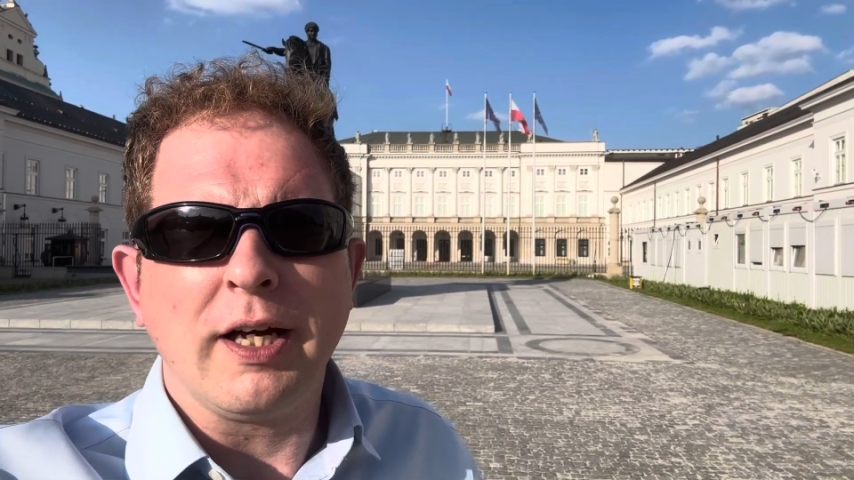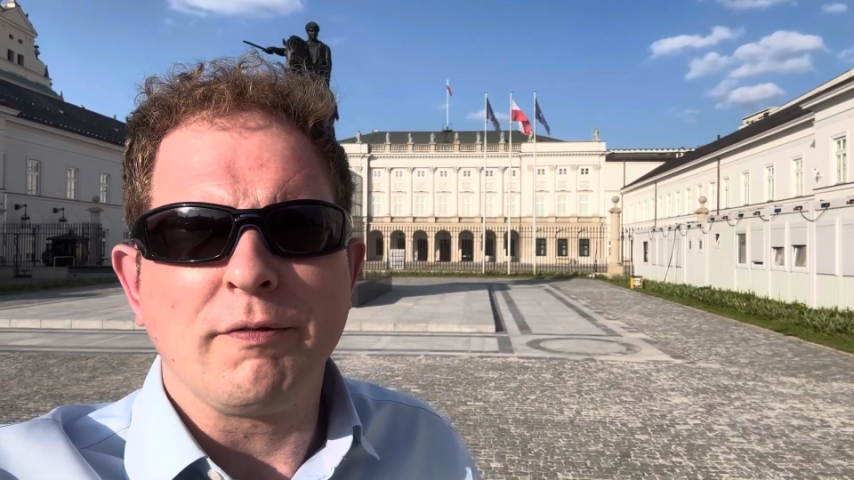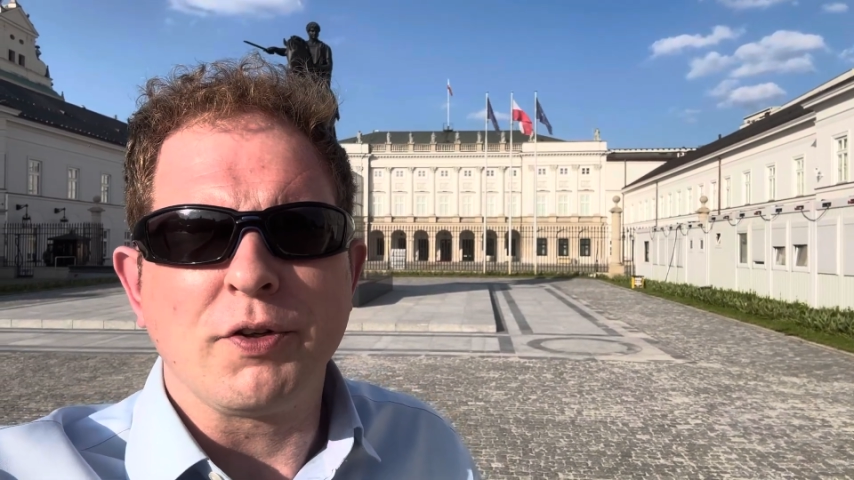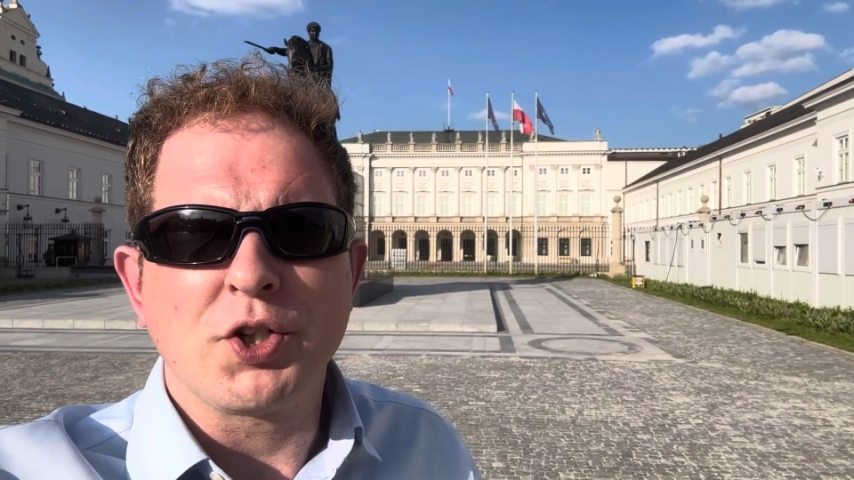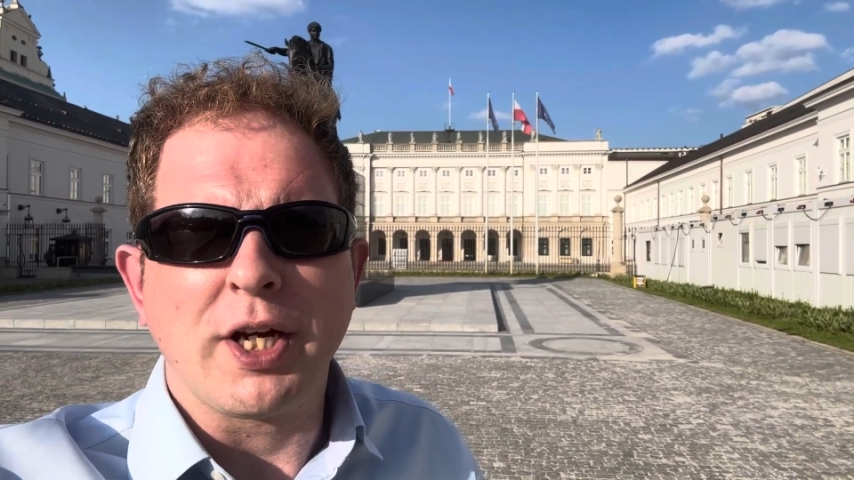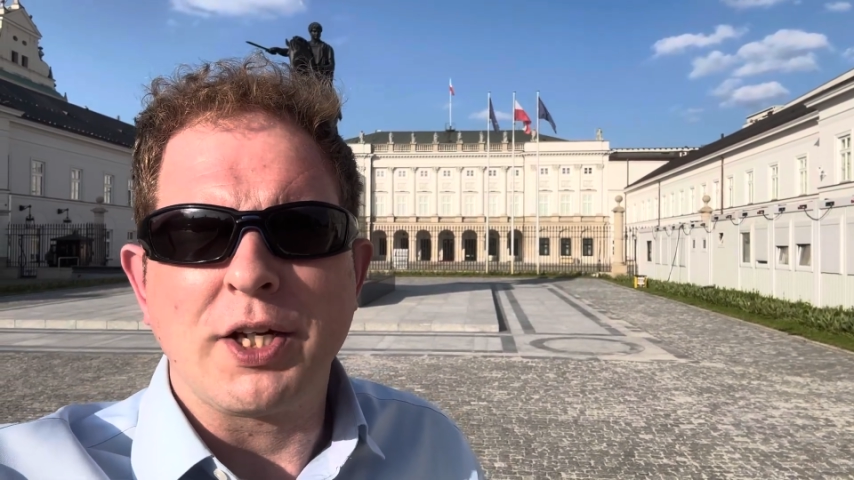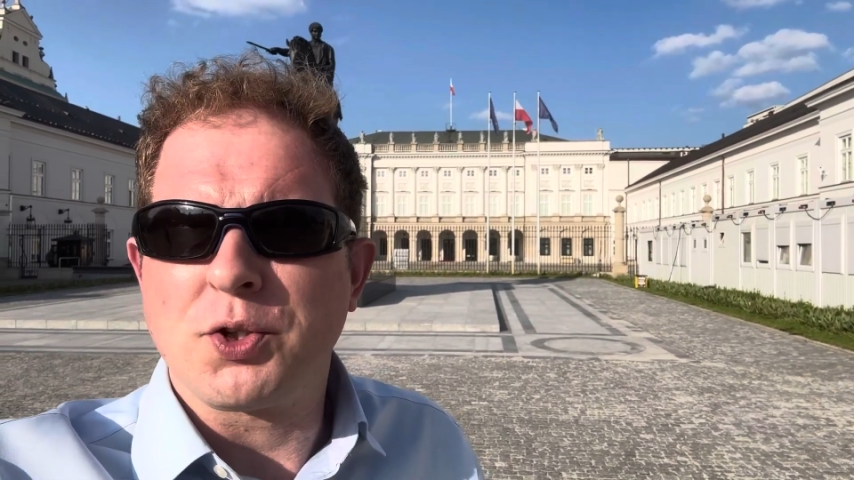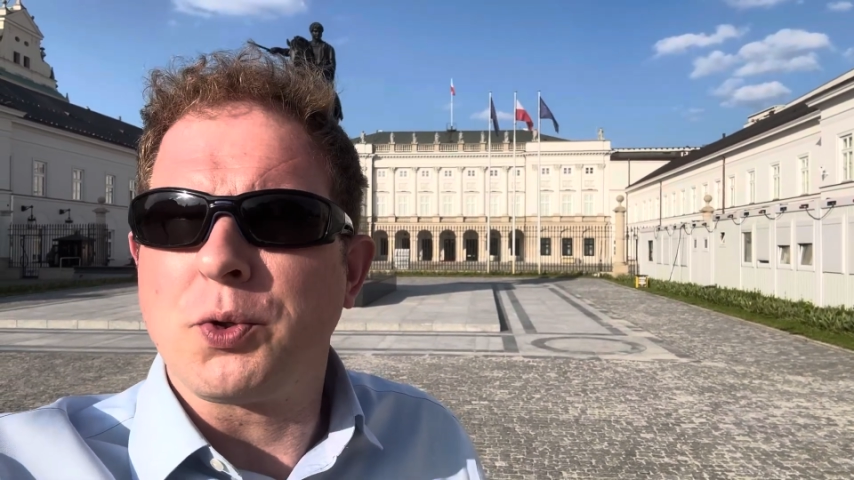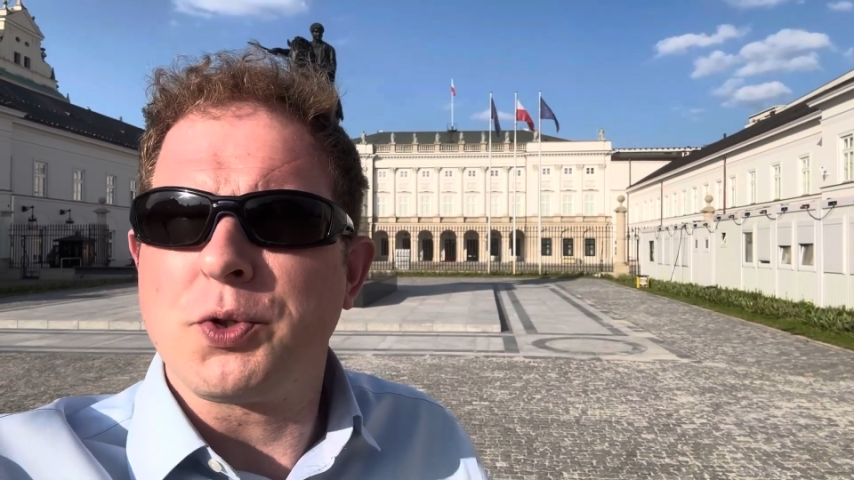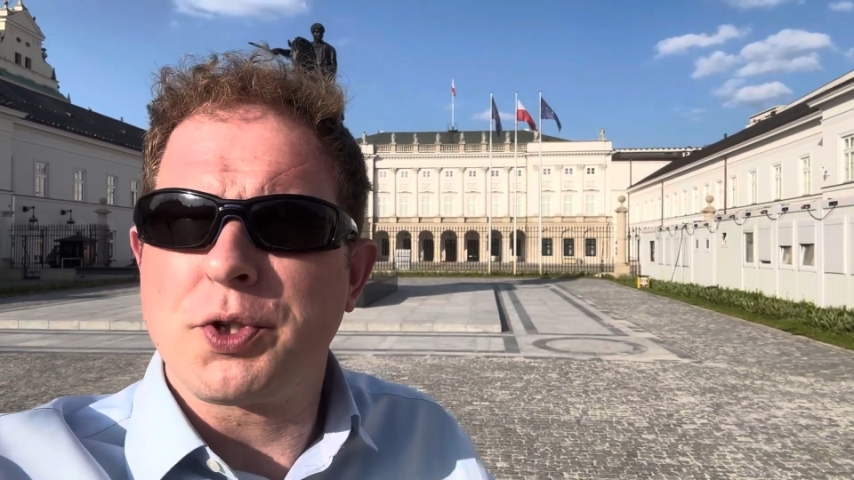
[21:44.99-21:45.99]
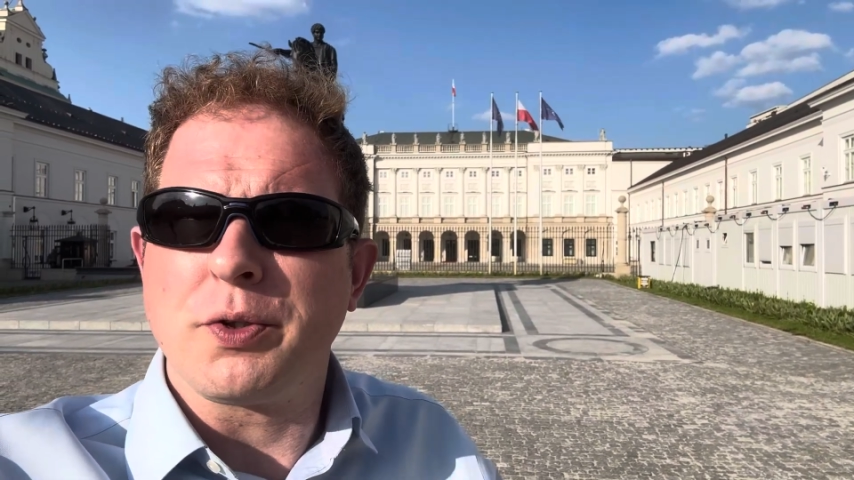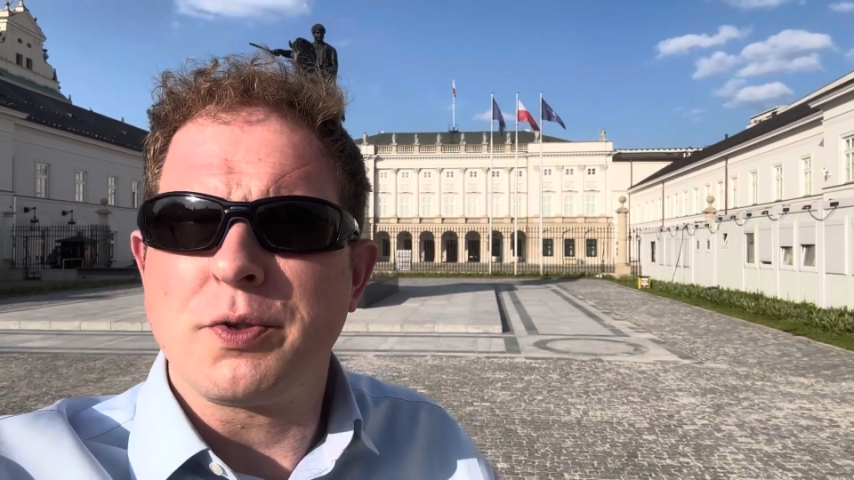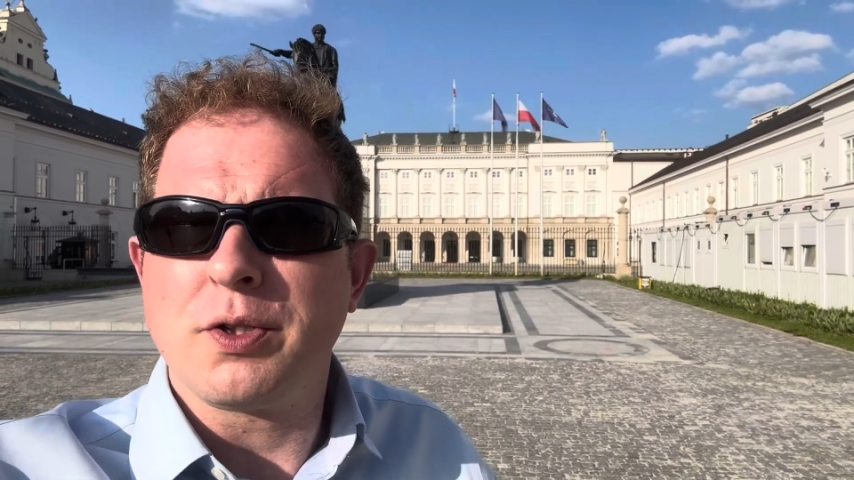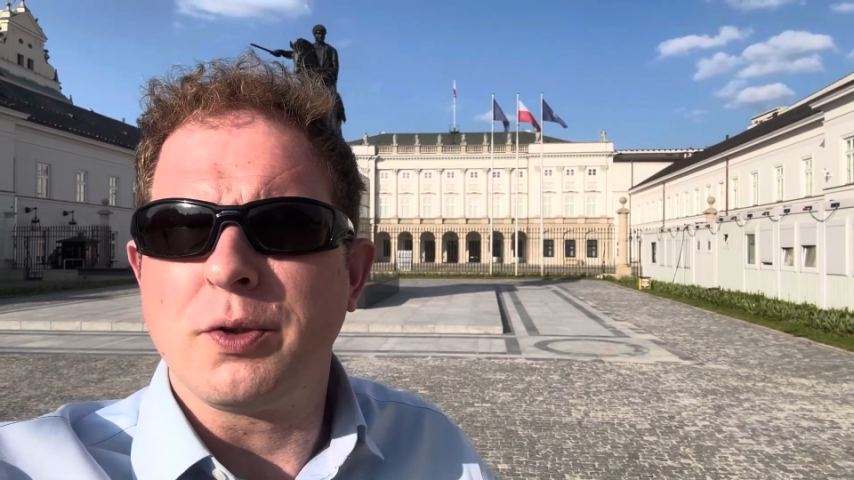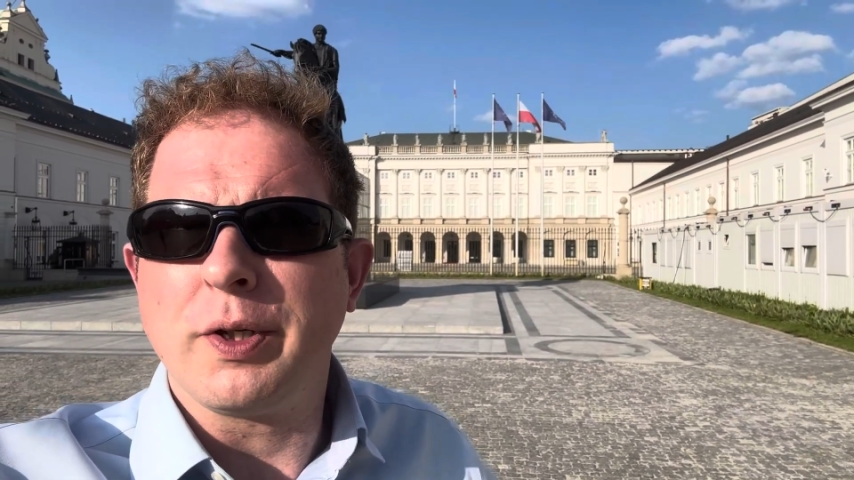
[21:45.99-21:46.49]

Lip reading: for a change, and also to